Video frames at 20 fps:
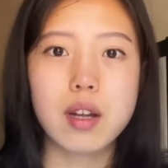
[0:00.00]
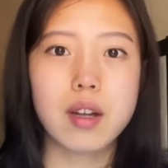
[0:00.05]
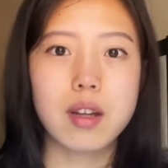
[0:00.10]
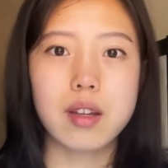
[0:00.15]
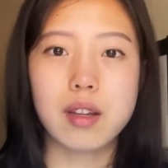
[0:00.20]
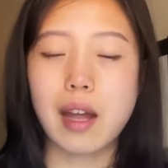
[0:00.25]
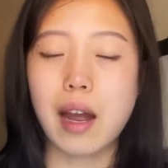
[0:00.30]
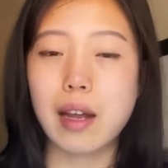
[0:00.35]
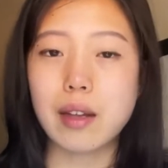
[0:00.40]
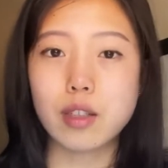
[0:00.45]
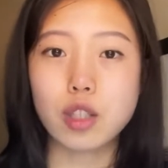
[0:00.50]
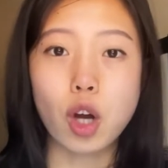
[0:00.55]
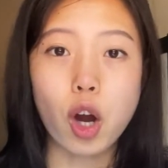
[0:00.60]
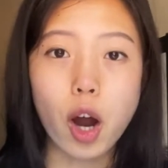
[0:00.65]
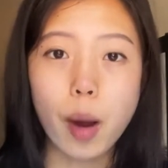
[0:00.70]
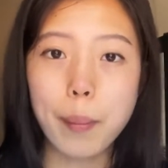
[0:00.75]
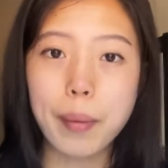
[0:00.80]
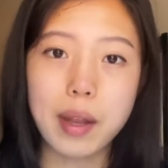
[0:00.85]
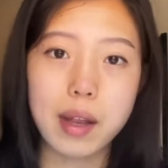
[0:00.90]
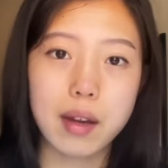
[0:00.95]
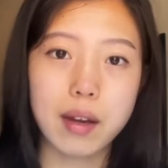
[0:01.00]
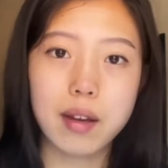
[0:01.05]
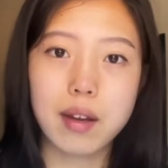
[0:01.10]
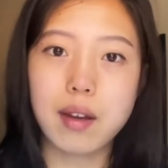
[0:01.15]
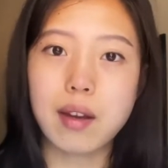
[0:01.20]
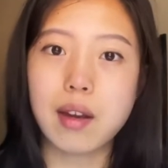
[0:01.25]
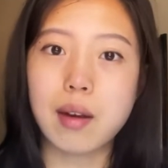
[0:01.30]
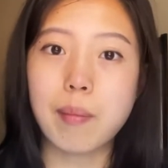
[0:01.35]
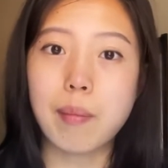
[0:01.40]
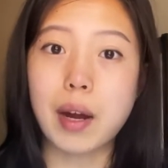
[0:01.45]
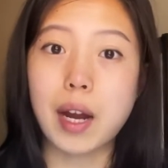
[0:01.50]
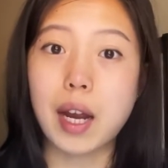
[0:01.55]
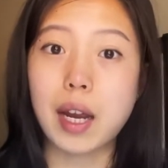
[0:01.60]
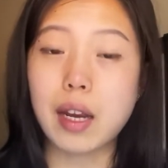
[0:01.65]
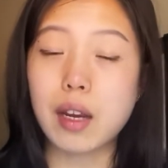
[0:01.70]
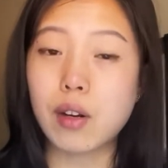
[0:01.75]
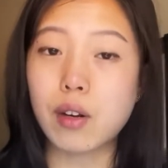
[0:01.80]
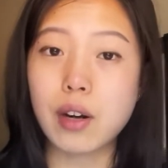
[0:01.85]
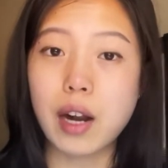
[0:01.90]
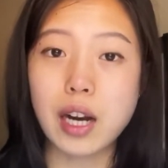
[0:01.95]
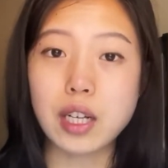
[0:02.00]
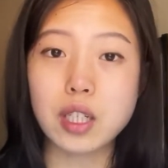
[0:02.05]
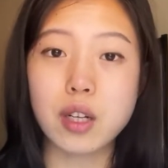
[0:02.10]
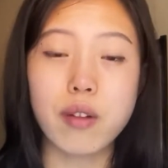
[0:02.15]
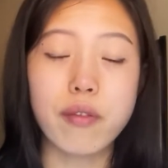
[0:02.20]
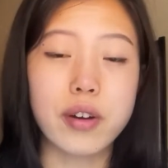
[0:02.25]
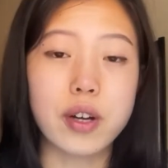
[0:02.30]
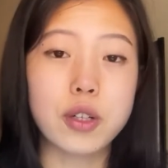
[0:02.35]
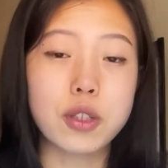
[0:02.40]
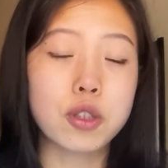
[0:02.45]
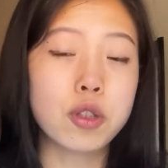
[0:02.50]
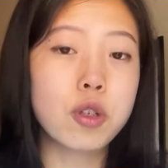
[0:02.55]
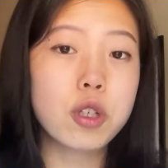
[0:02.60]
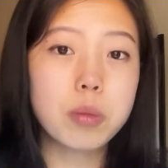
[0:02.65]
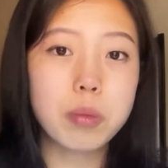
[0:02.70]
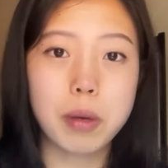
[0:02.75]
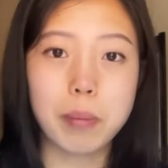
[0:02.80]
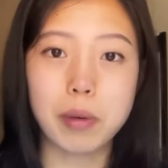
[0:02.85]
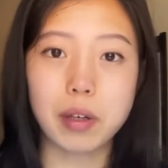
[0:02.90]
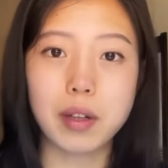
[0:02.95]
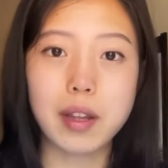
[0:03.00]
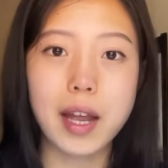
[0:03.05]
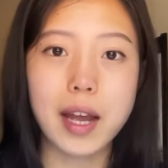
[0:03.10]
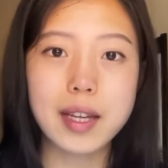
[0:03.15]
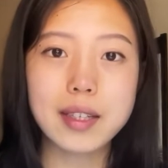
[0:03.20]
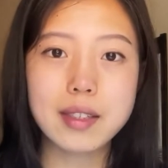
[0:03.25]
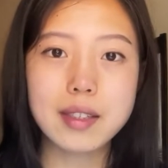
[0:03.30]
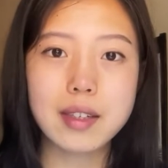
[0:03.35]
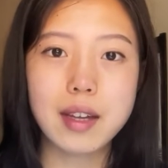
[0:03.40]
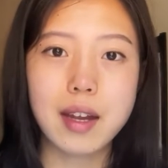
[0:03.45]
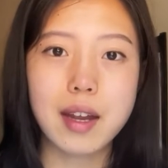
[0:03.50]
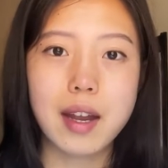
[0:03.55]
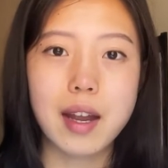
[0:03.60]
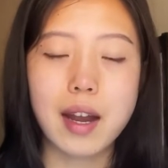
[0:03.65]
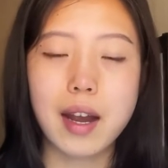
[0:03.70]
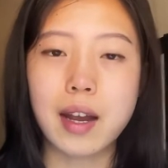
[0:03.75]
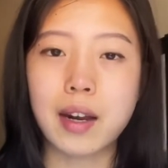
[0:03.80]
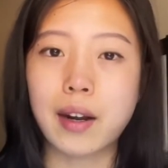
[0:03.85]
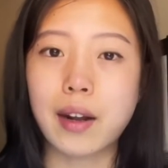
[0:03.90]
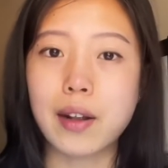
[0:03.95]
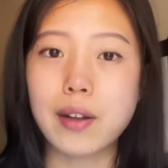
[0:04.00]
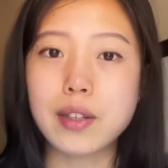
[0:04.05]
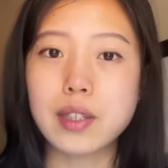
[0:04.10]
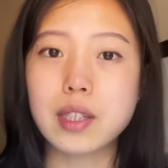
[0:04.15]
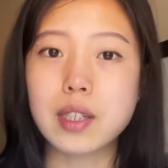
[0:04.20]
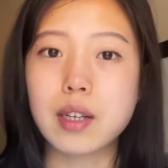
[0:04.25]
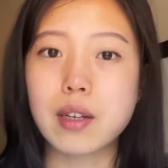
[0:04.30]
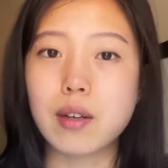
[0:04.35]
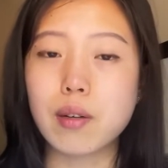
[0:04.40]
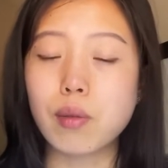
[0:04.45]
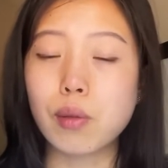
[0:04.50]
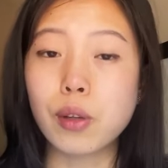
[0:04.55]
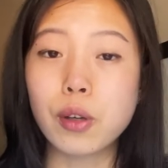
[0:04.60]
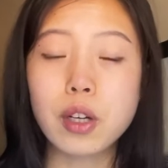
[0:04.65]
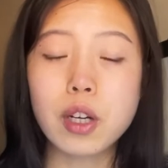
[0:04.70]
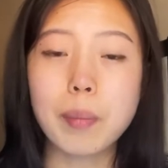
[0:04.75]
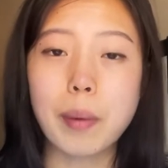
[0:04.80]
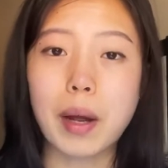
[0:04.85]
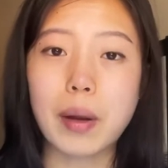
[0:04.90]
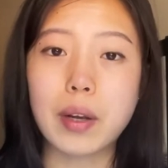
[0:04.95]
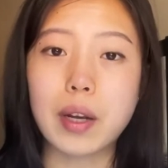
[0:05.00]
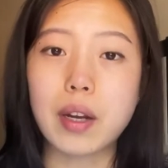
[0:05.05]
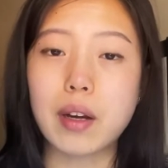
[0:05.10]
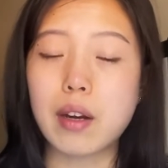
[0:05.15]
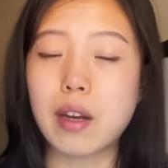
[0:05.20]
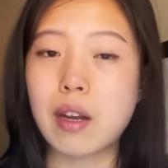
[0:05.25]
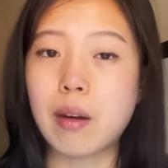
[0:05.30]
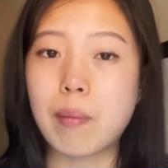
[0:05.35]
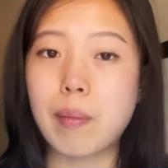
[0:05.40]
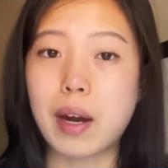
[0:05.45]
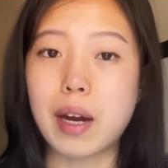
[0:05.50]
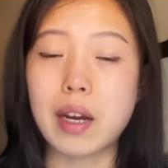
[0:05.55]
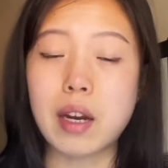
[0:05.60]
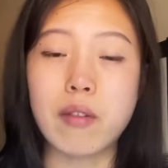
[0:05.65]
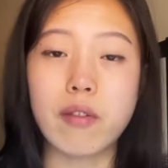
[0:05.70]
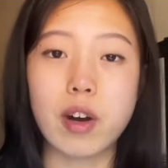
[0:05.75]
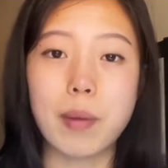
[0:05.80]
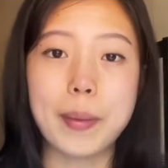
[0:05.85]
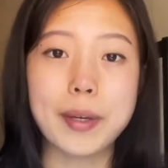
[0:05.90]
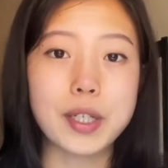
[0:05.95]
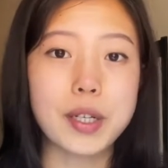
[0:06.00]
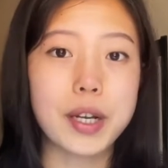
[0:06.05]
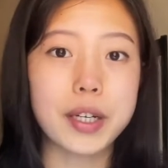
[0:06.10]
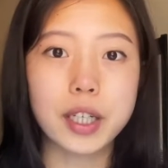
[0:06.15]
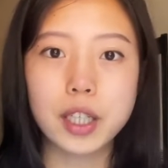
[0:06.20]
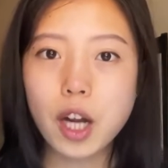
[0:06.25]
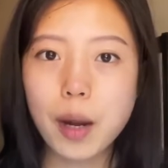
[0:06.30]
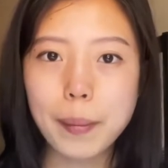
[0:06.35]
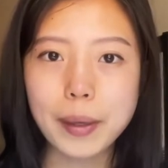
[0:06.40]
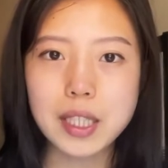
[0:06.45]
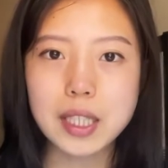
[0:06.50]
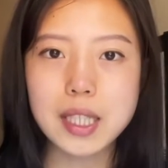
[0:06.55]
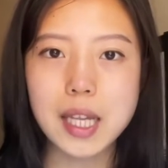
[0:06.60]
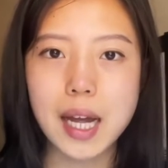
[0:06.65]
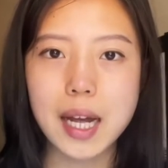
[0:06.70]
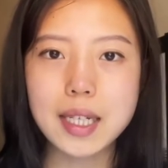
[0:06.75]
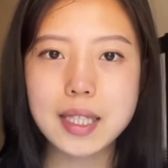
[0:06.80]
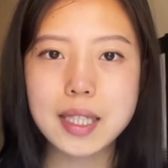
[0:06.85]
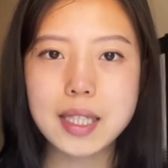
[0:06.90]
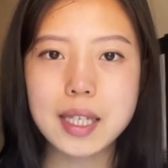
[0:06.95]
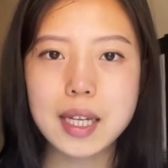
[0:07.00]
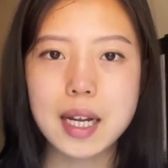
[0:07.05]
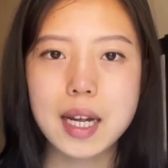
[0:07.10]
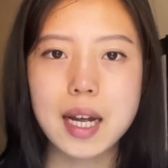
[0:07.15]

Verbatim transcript: that topic in my international affairs newspaper class, and I also learned about it in my environmental economics class.